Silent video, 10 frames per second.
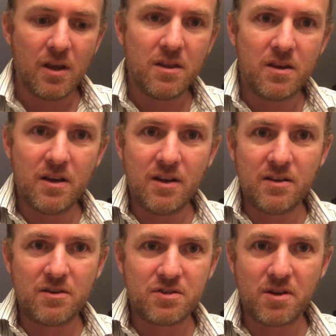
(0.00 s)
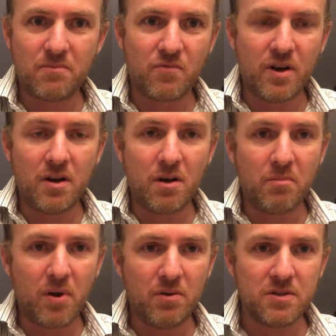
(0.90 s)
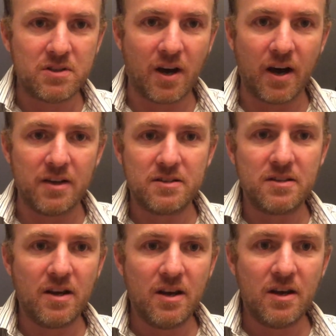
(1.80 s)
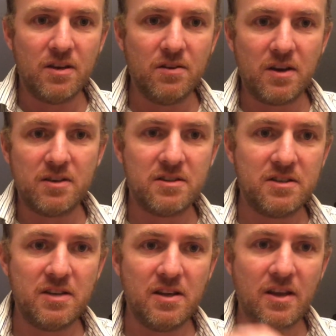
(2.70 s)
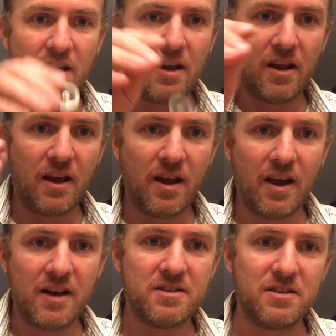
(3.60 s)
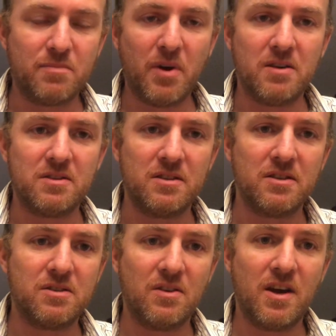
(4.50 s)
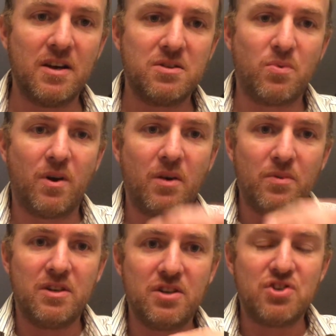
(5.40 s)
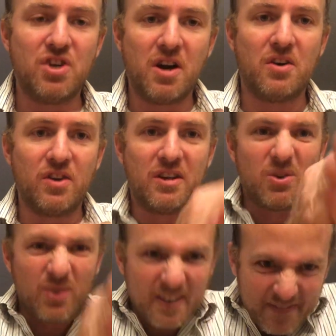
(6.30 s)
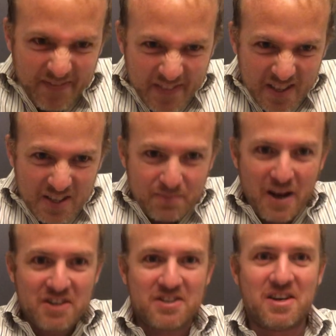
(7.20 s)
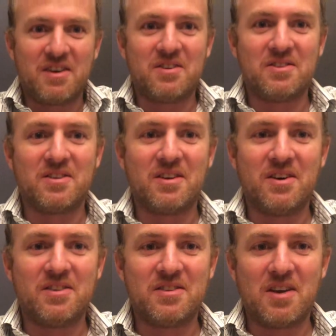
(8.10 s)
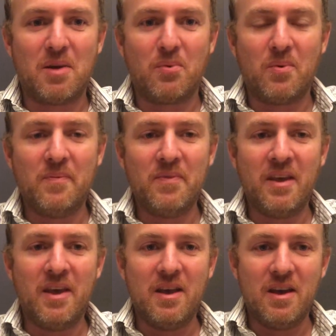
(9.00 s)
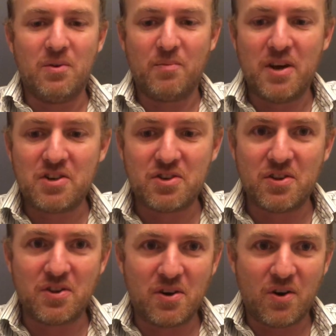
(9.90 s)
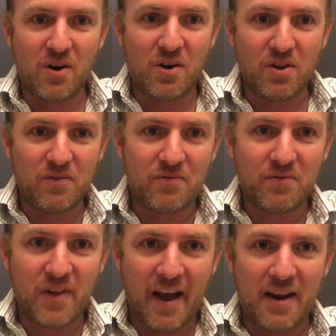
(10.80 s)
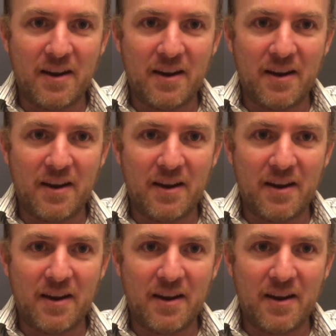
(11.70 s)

there's something written on both sides. You can see that as it's bouncing. So that's why when you juggle it, you want to smash it down on the table. You will make sure that they're all flat.